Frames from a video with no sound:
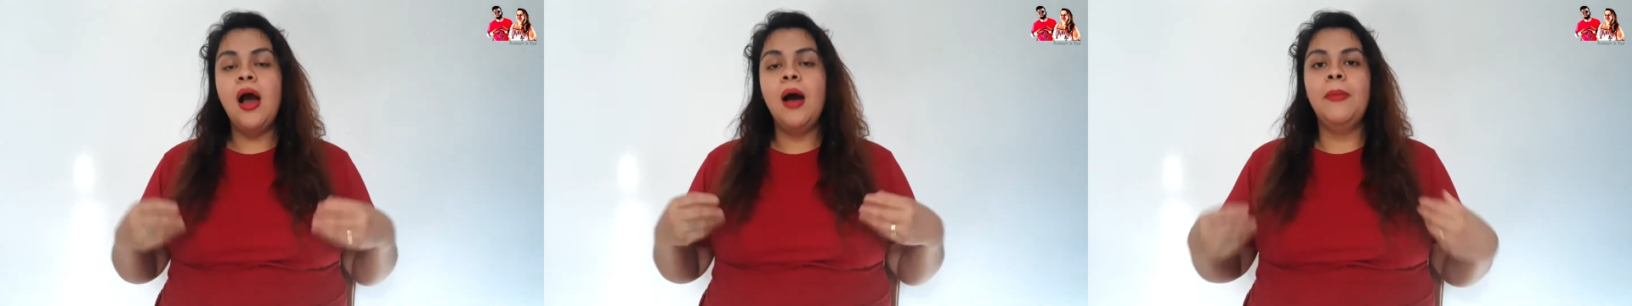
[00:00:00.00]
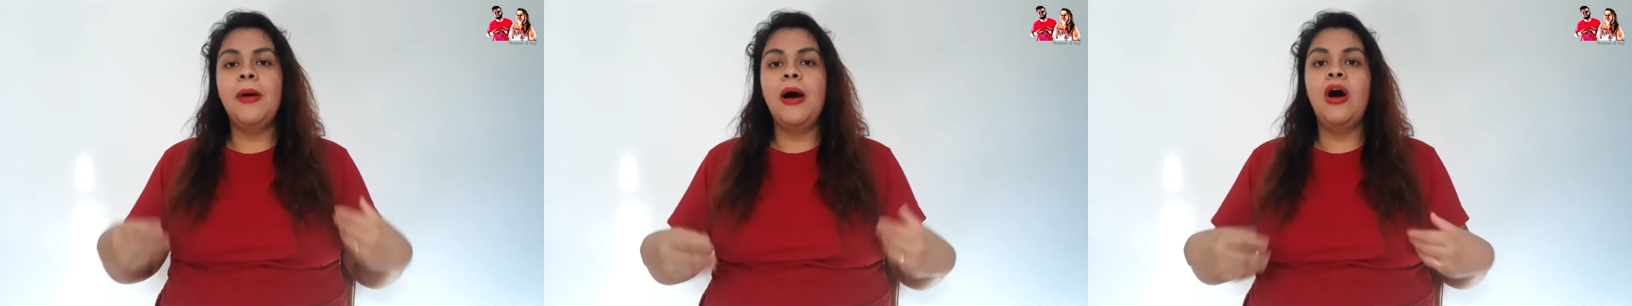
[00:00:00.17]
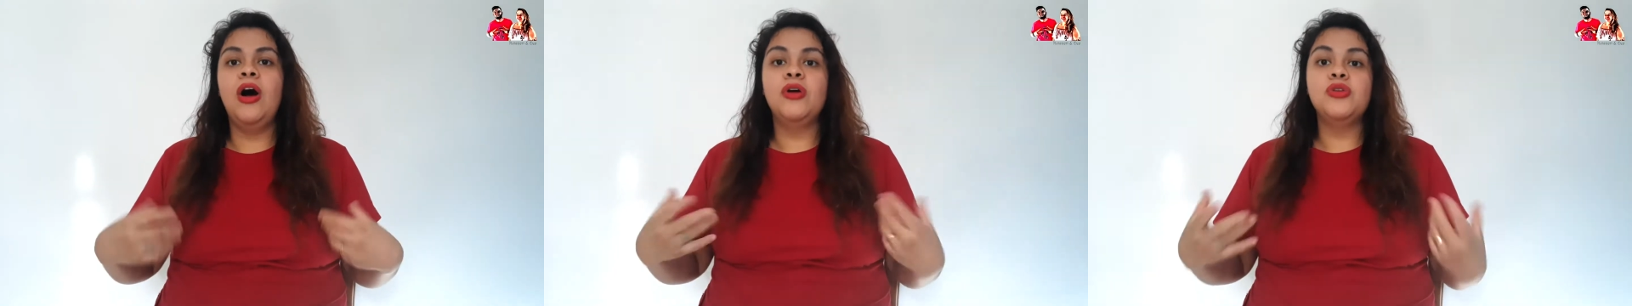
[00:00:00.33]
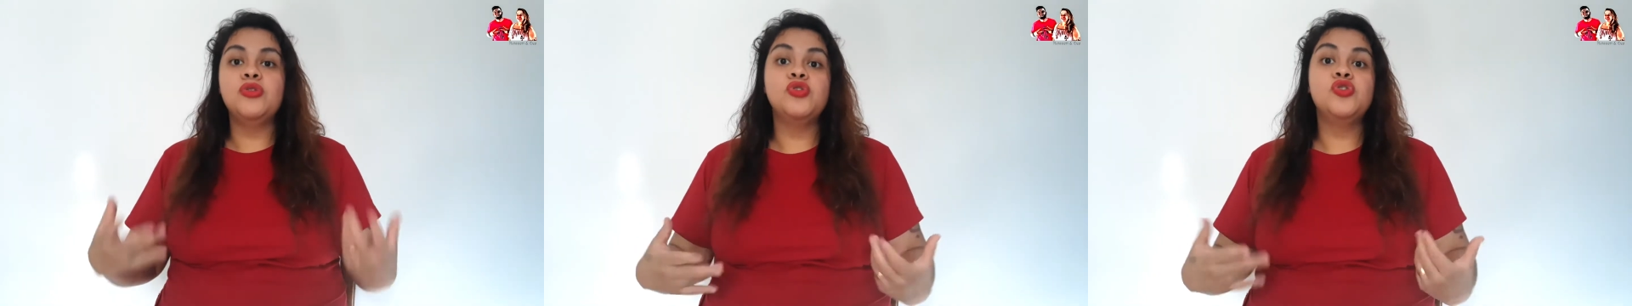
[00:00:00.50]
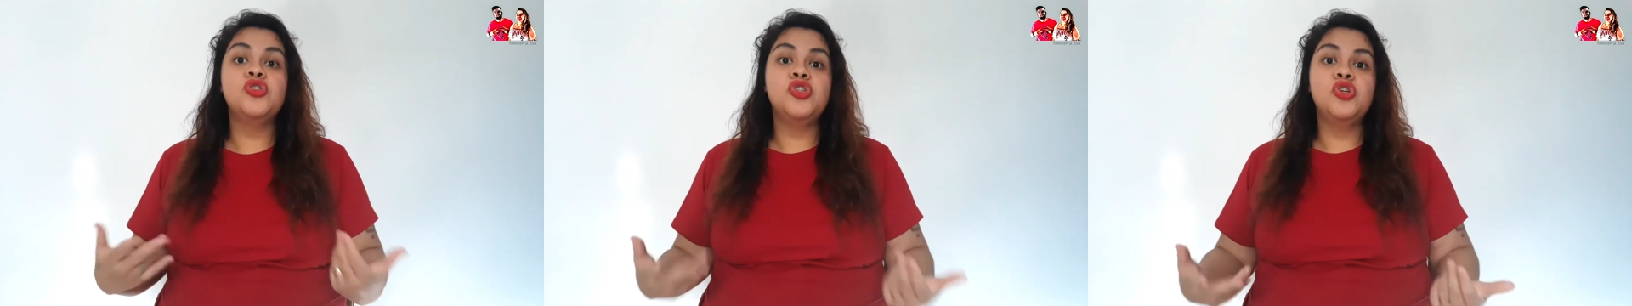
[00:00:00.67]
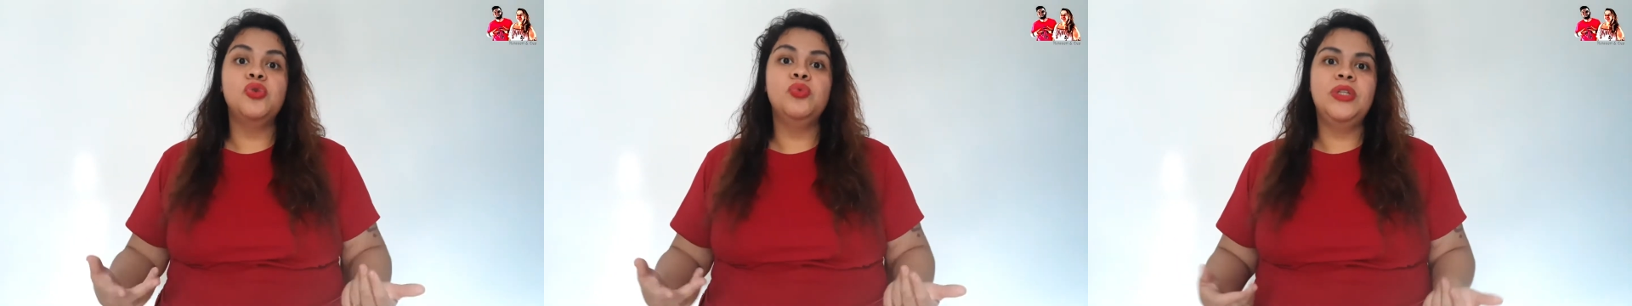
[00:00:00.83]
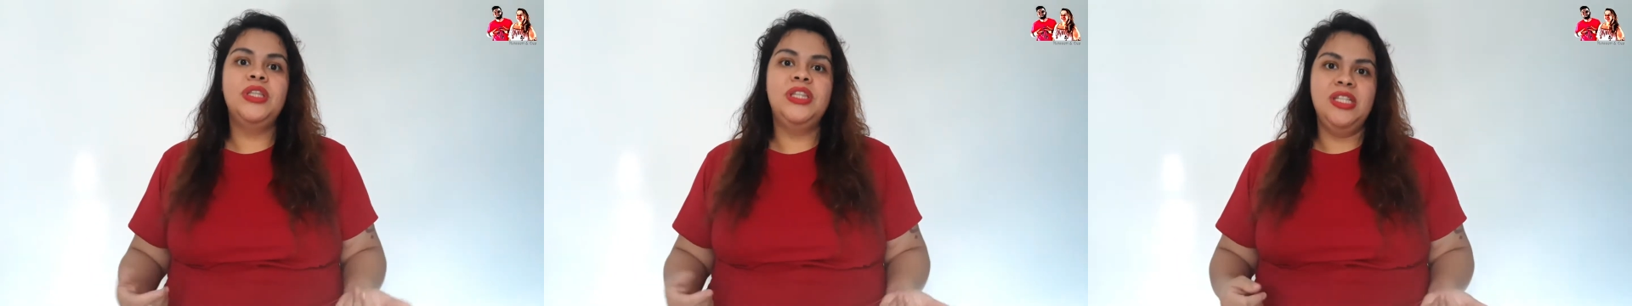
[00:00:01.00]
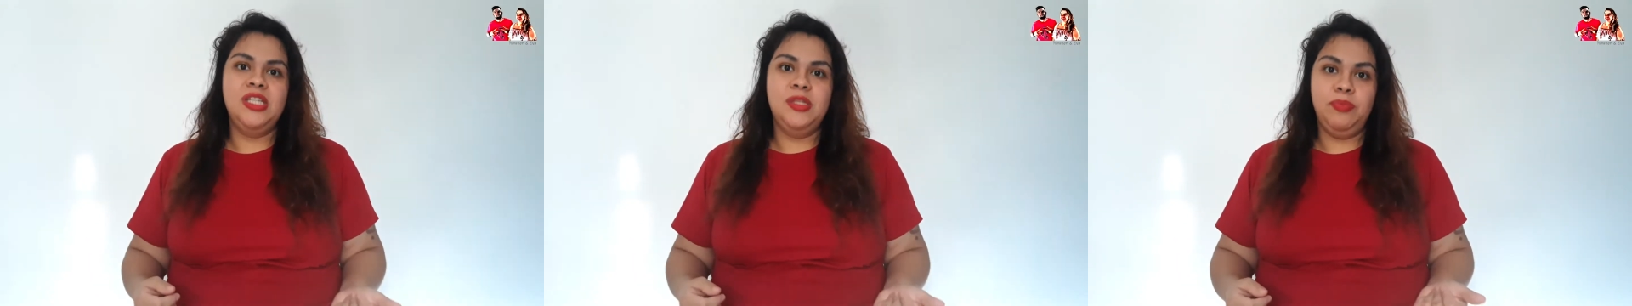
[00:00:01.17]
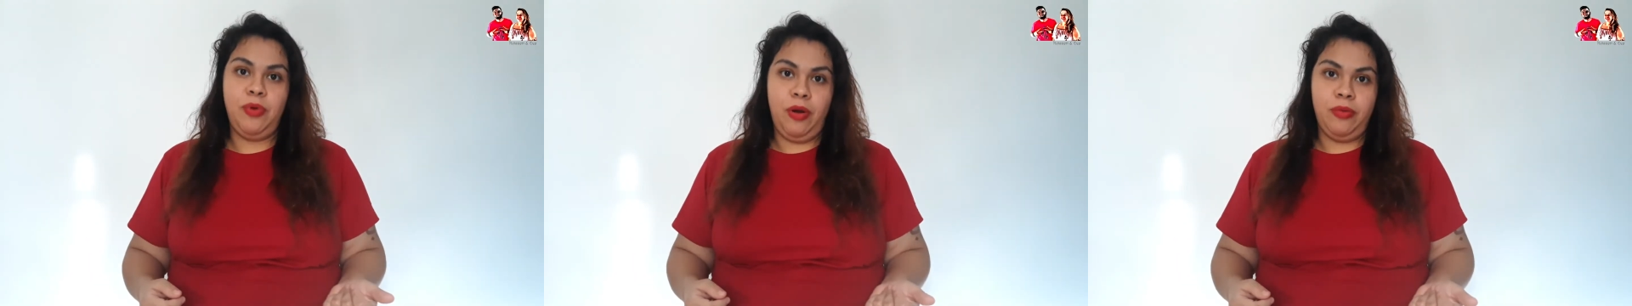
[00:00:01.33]
about how to deal with
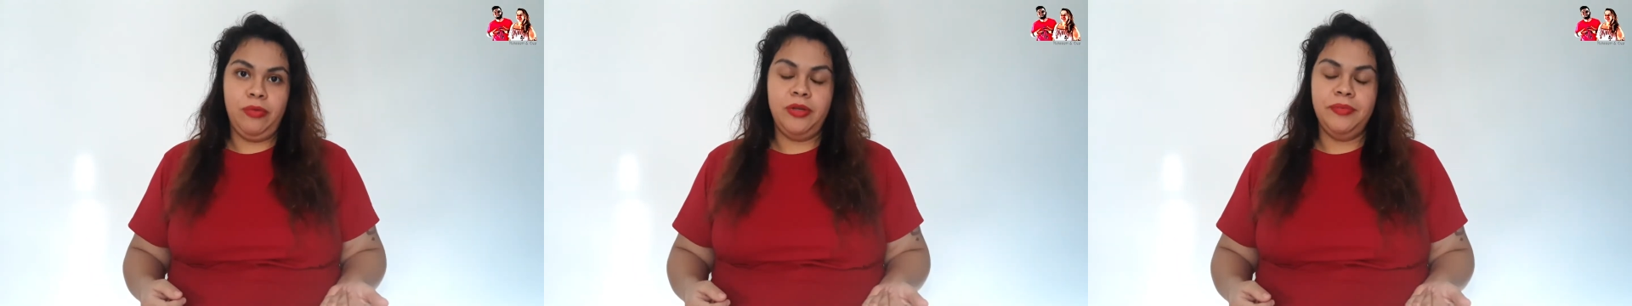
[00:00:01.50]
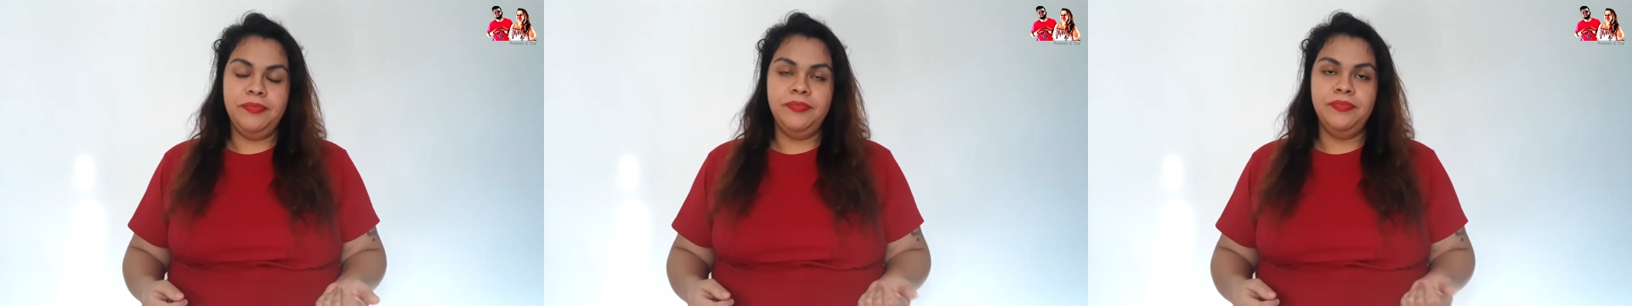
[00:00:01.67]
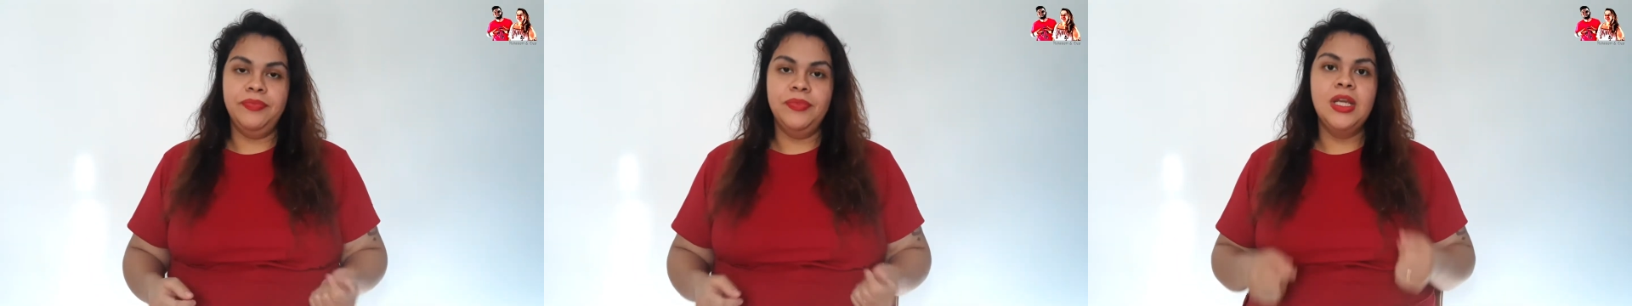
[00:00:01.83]
this problem.